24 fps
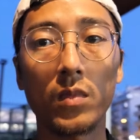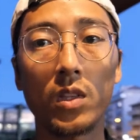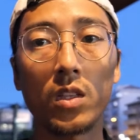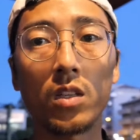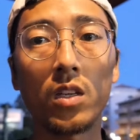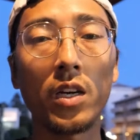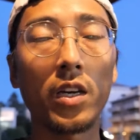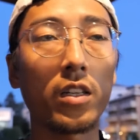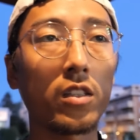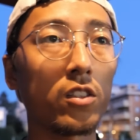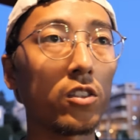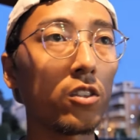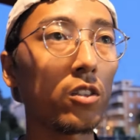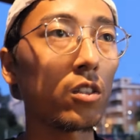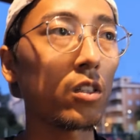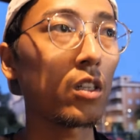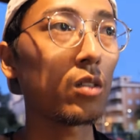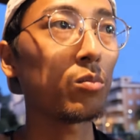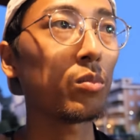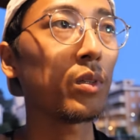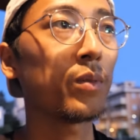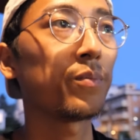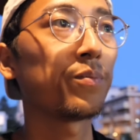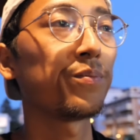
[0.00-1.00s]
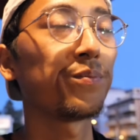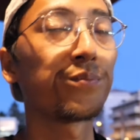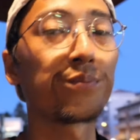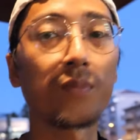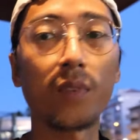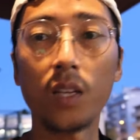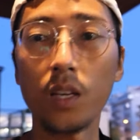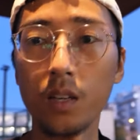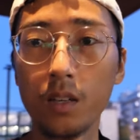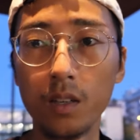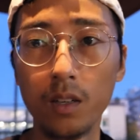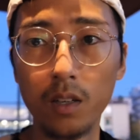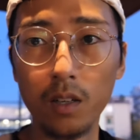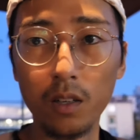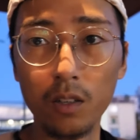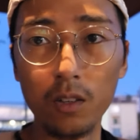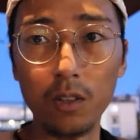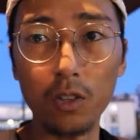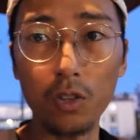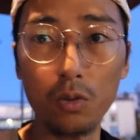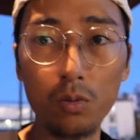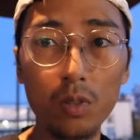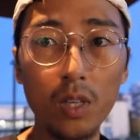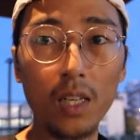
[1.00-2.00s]
Tennis Club.
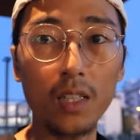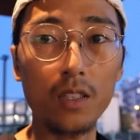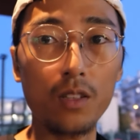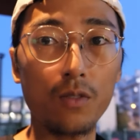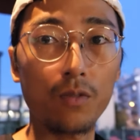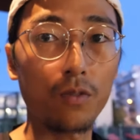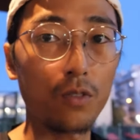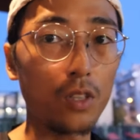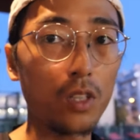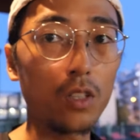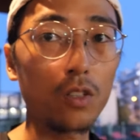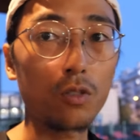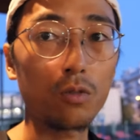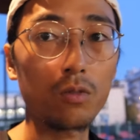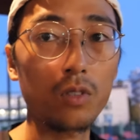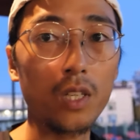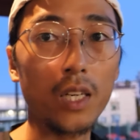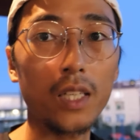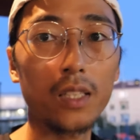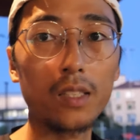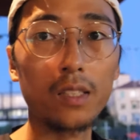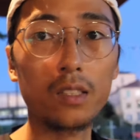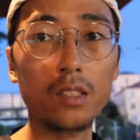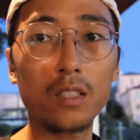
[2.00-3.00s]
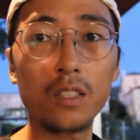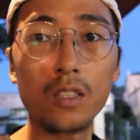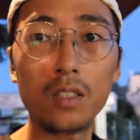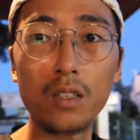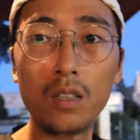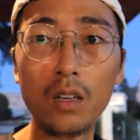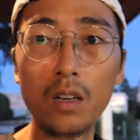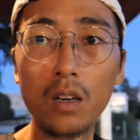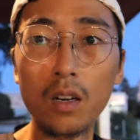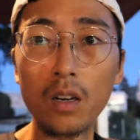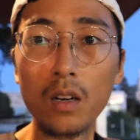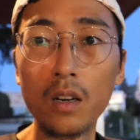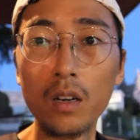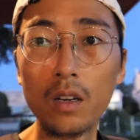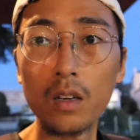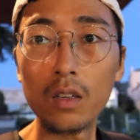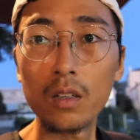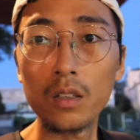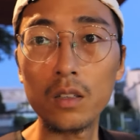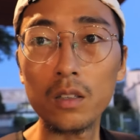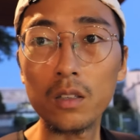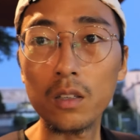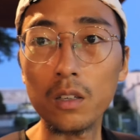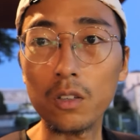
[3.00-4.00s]
Low light video test.
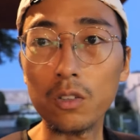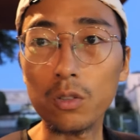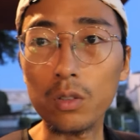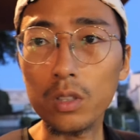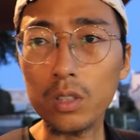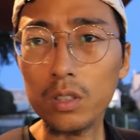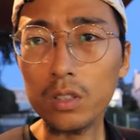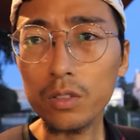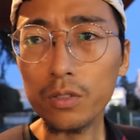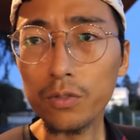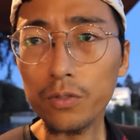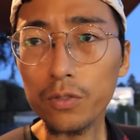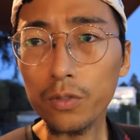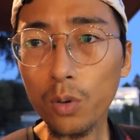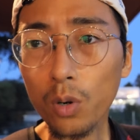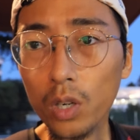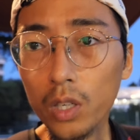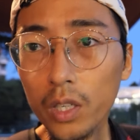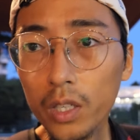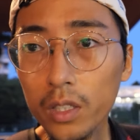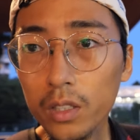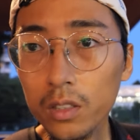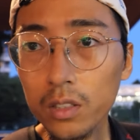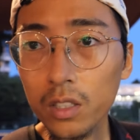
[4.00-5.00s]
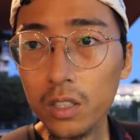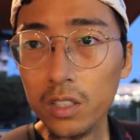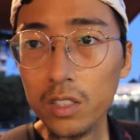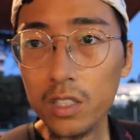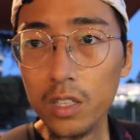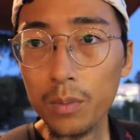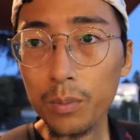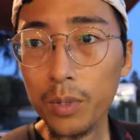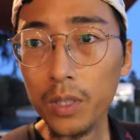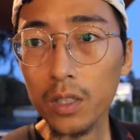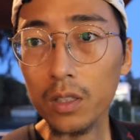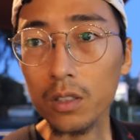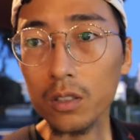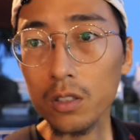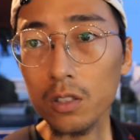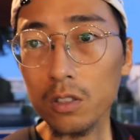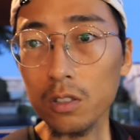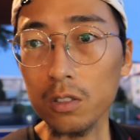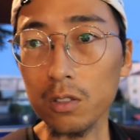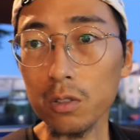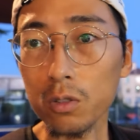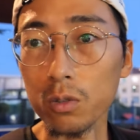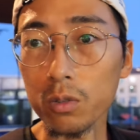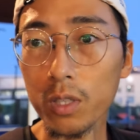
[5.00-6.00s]
Oh, it's 4K 60p.
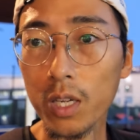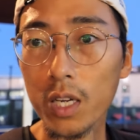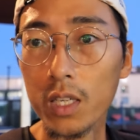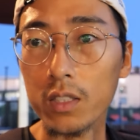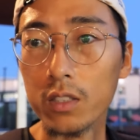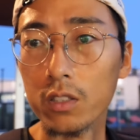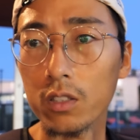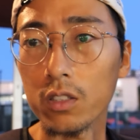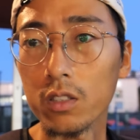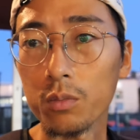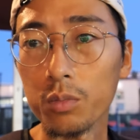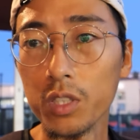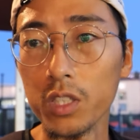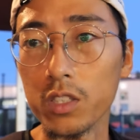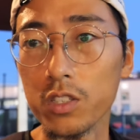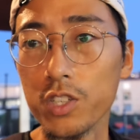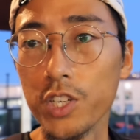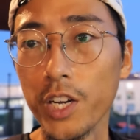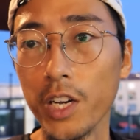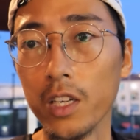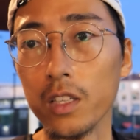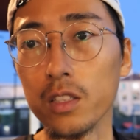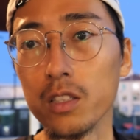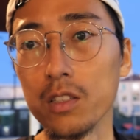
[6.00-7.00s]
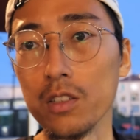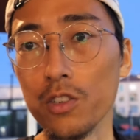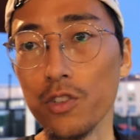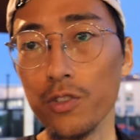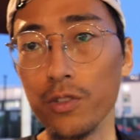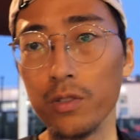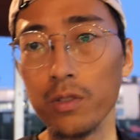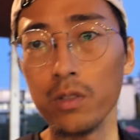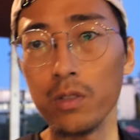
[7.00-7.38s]
Oh, that's gonna be a challenge.